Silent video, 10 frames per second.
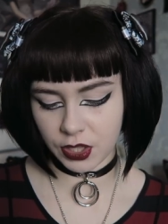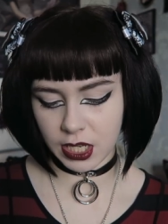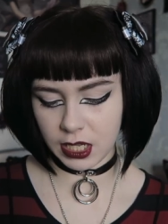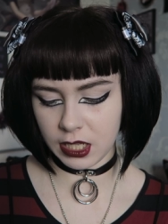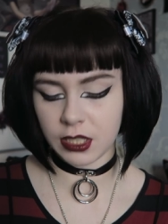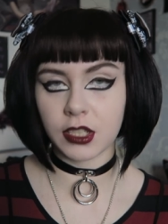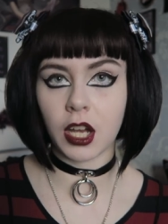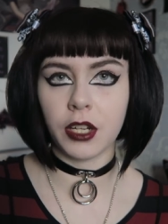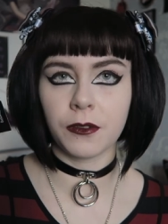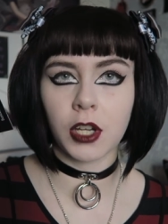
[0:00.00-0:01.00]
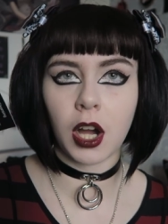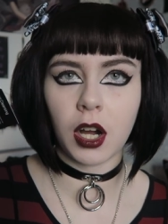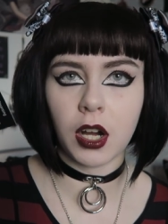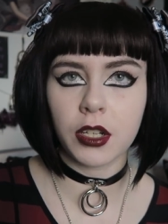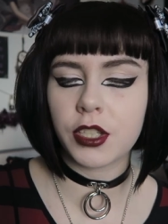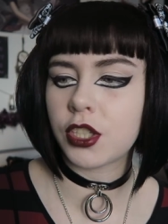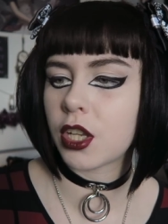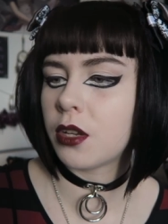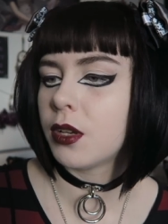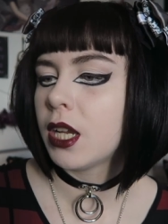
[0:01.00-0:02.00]
these kind of cards.
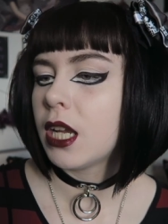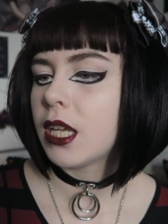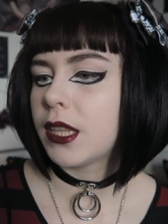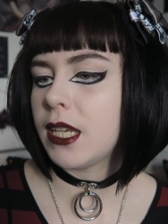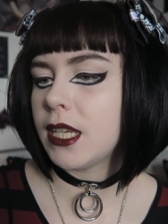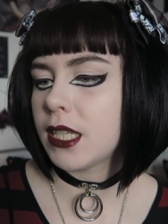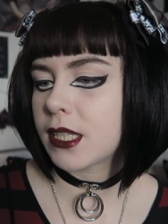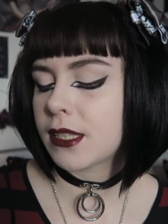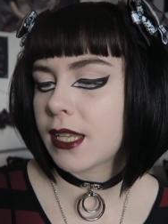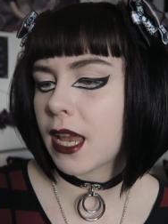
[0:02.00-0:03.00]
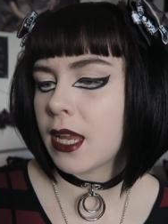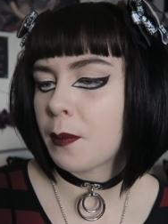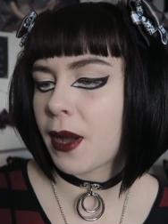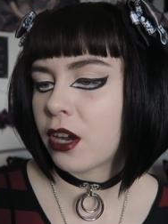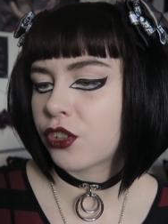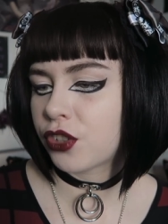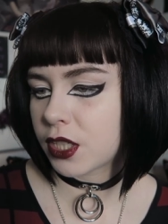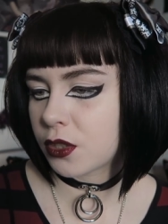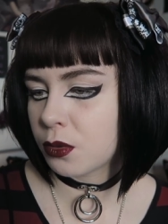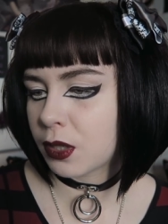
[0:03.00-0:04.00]
So these say about
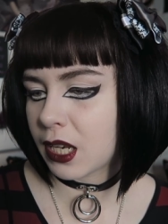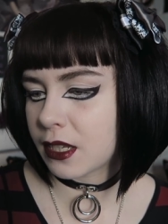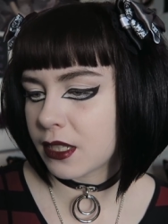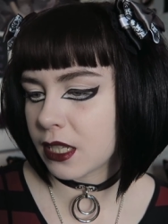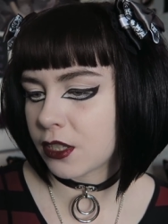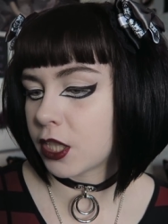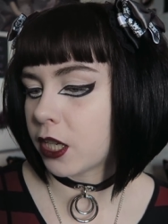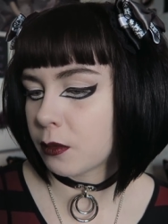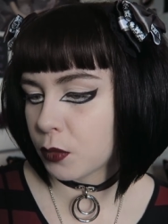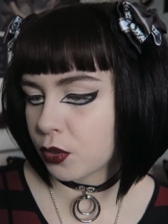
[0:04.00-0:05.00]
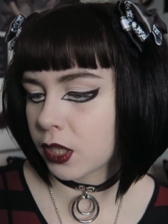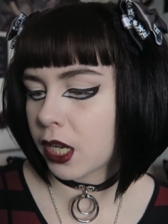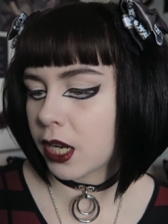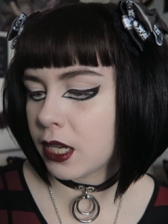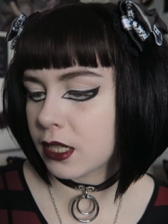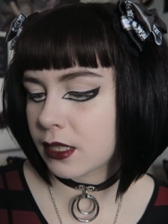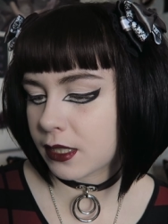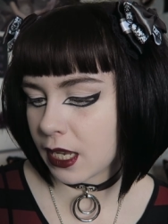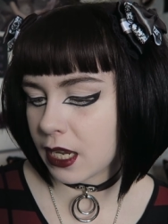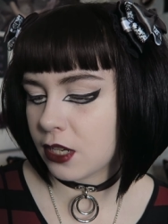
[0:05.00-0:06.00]
crystal cleansing, so like moonlight,
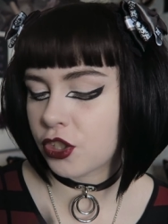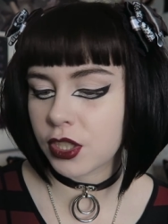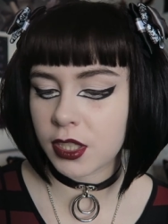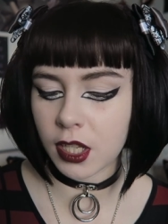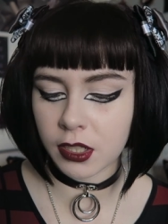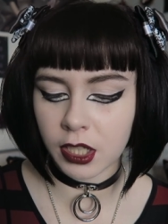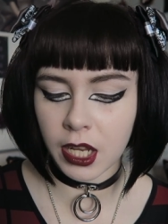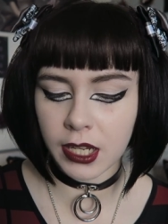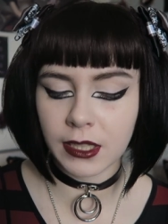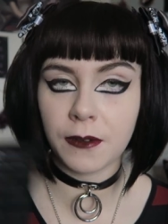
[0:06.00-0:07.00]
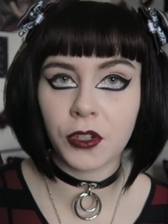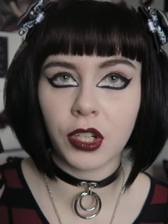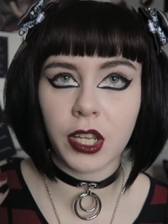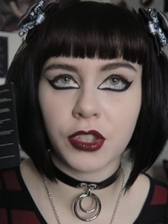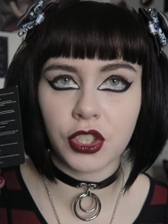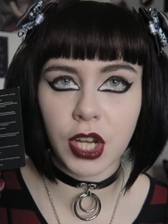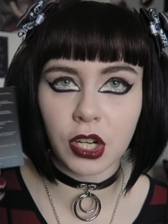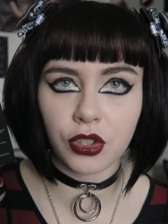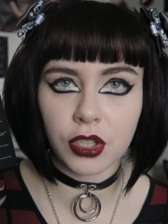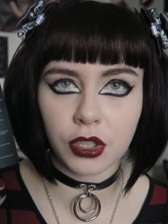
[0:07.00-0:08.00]
sage, sunlight, and they've got like the
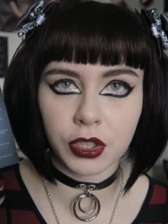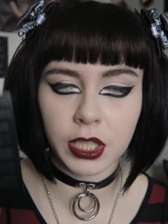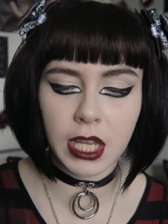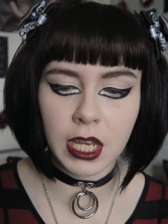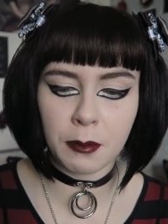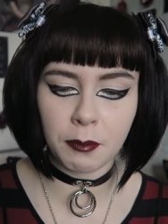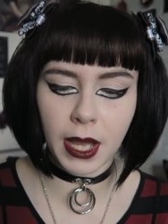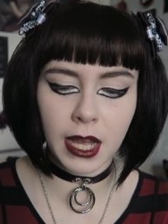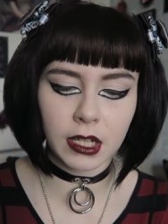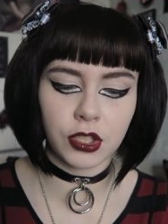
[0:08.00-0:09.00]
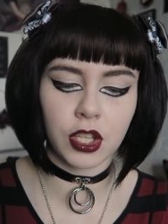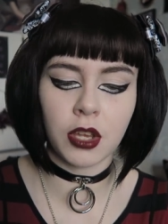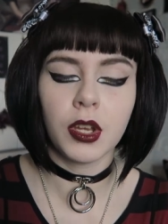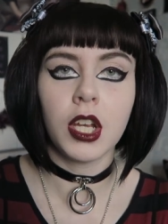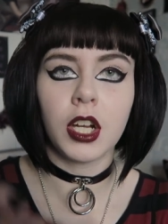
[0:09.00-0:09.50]
chakras on the back. So I'll